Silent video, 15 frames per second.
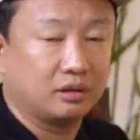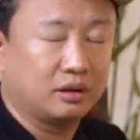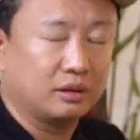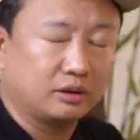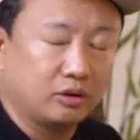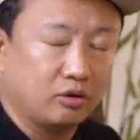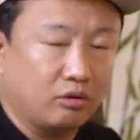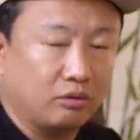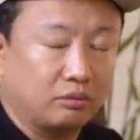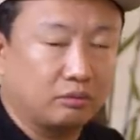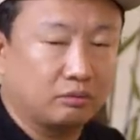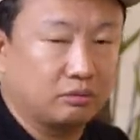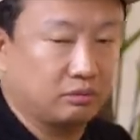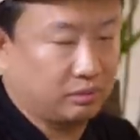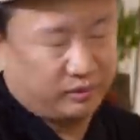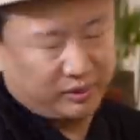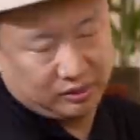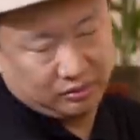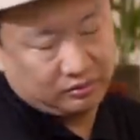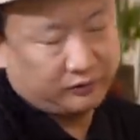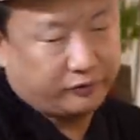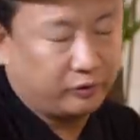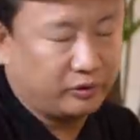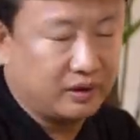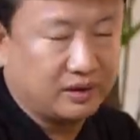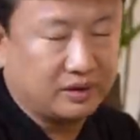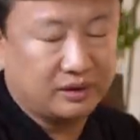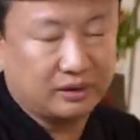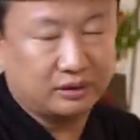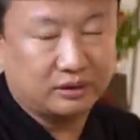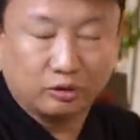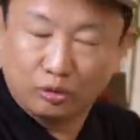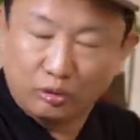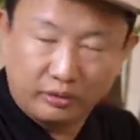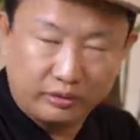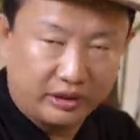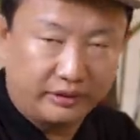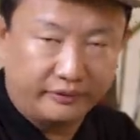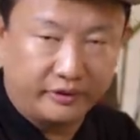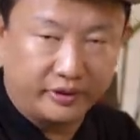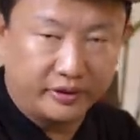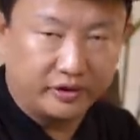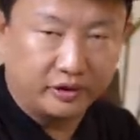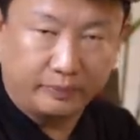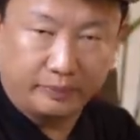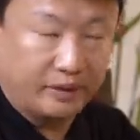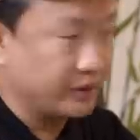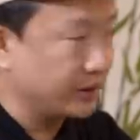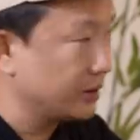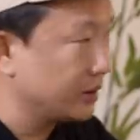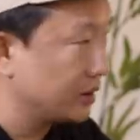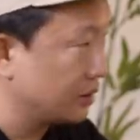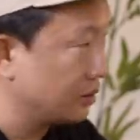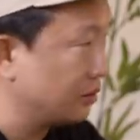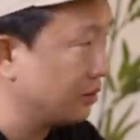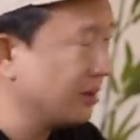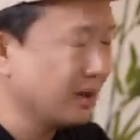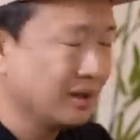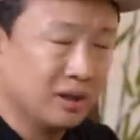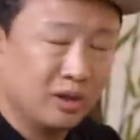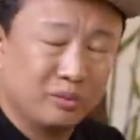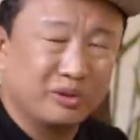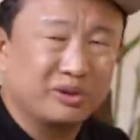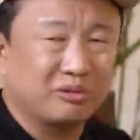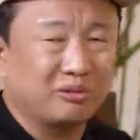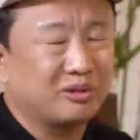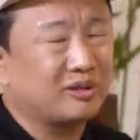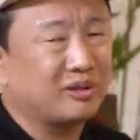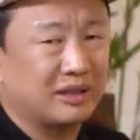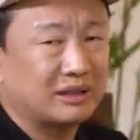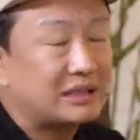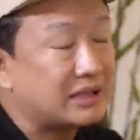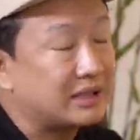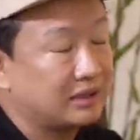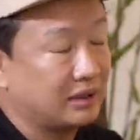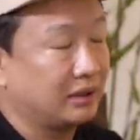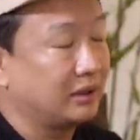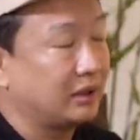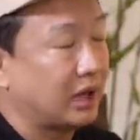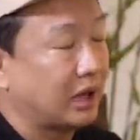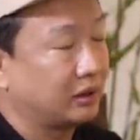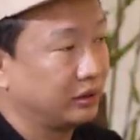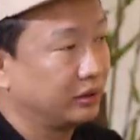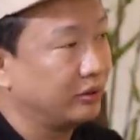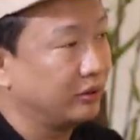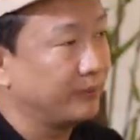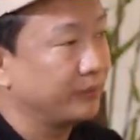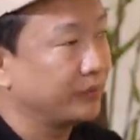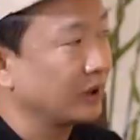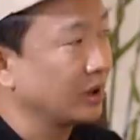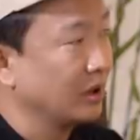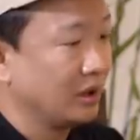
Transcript: the dog. I mean, for us, like the lovers or the parents, you know, we should also understand that. You know,